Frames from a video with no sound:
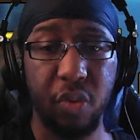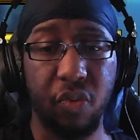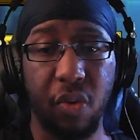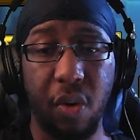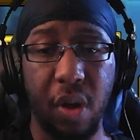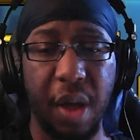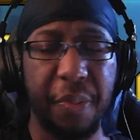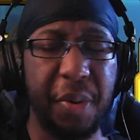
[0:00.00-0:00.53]

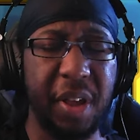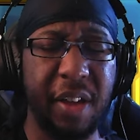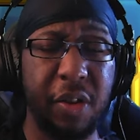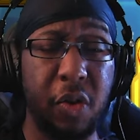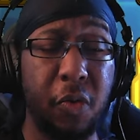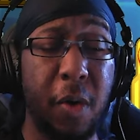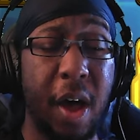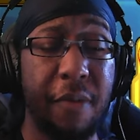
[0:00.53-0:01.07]
roll. I believe that
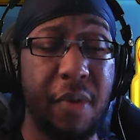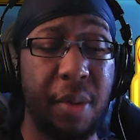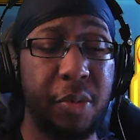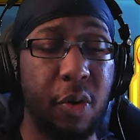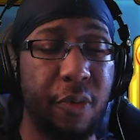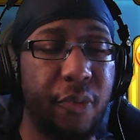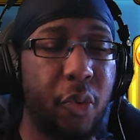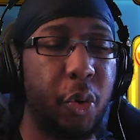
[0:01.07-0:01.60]
you have up to
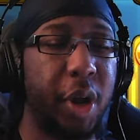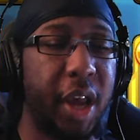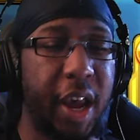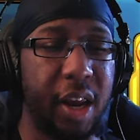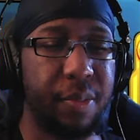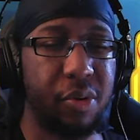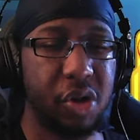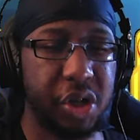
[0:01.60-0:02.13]

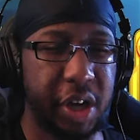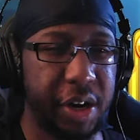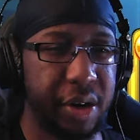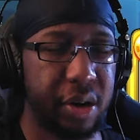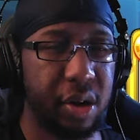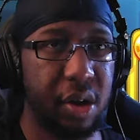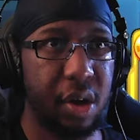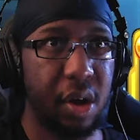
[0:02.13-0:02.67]
48%.
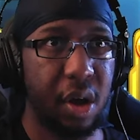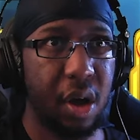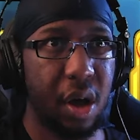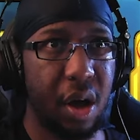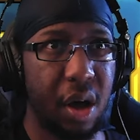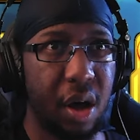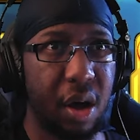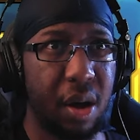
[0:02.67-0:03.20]

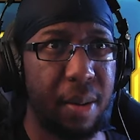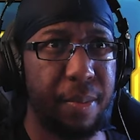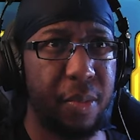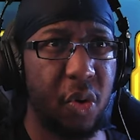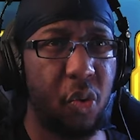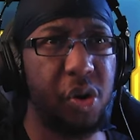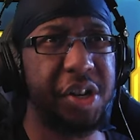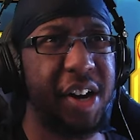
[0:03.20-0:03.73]

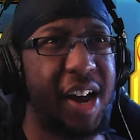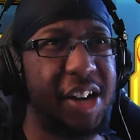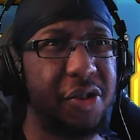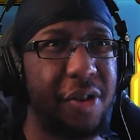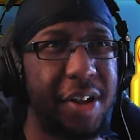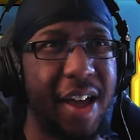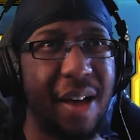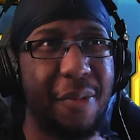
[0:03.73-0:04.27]
Which she has her
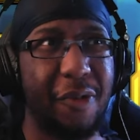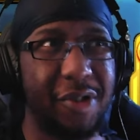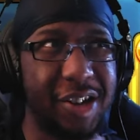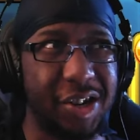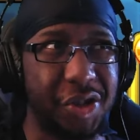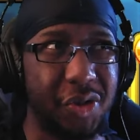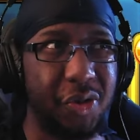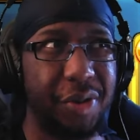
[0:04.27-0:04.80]
attack weapons
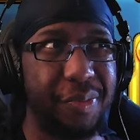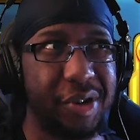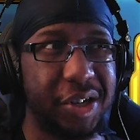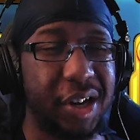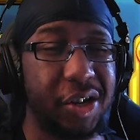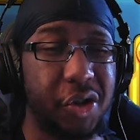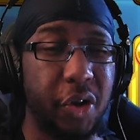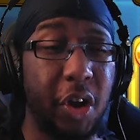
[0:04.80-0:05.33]
that's
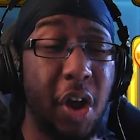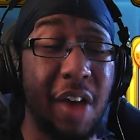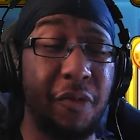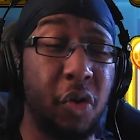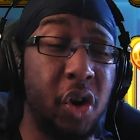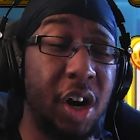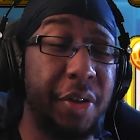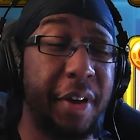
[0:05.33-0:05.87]
30%, so you have
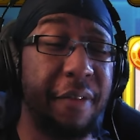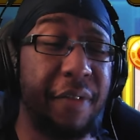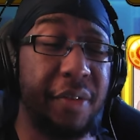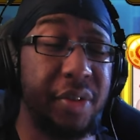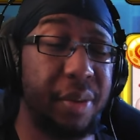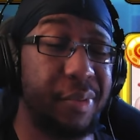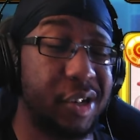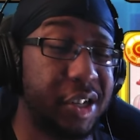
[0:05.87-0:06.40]
nearly a
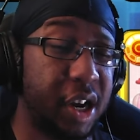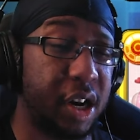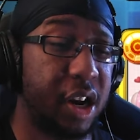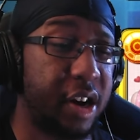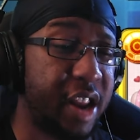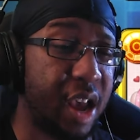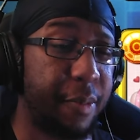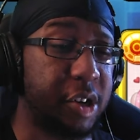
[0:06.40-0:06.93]
50%
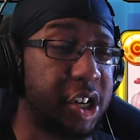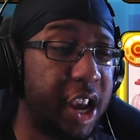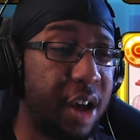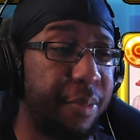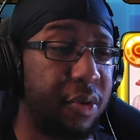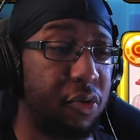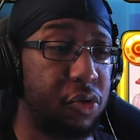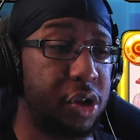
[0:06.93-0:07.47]
damage
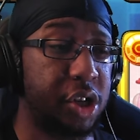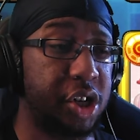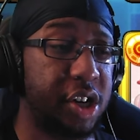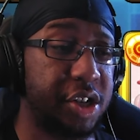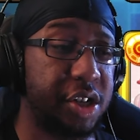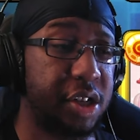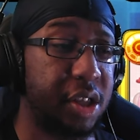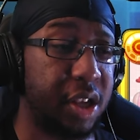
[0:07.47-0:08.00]
amp with
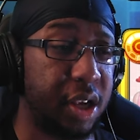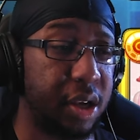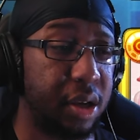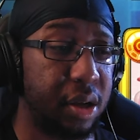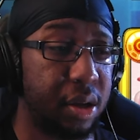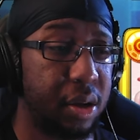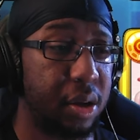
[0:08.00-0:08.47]
just the